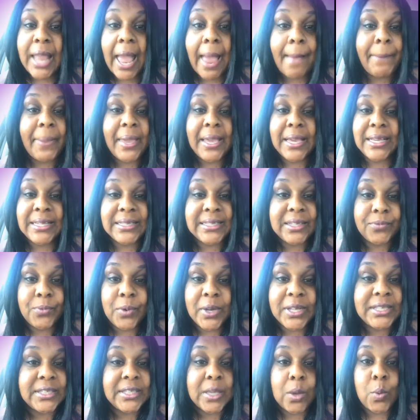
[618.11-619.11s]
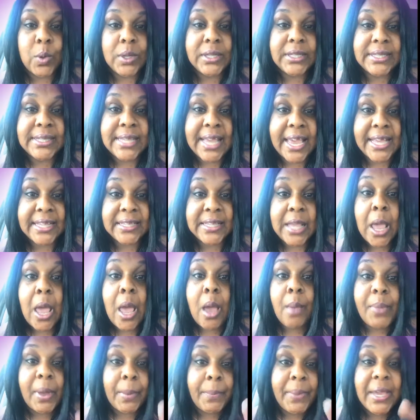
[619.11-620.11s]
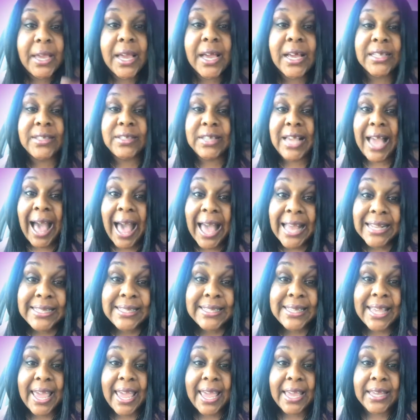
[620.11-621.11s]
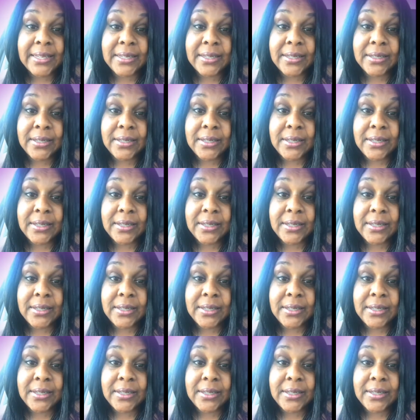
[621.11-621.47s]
not because of what someone says, but because God said.